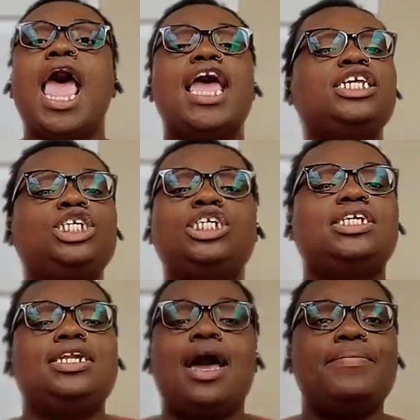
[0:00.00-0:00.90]
It's just
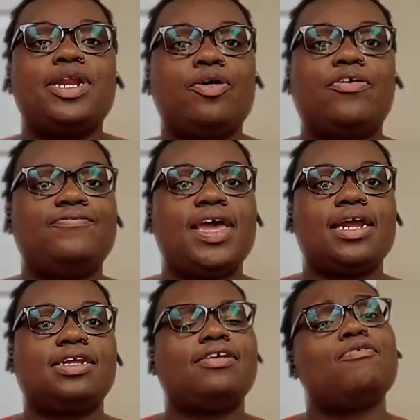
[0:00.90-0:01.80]
a domino
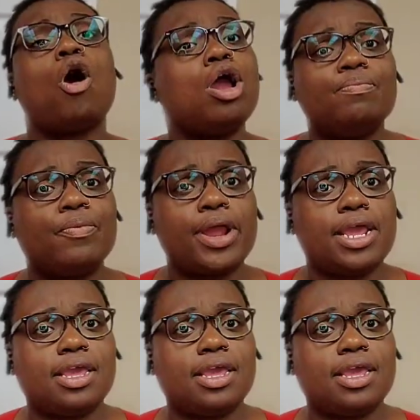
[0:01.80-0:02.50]
effect of heartbreak,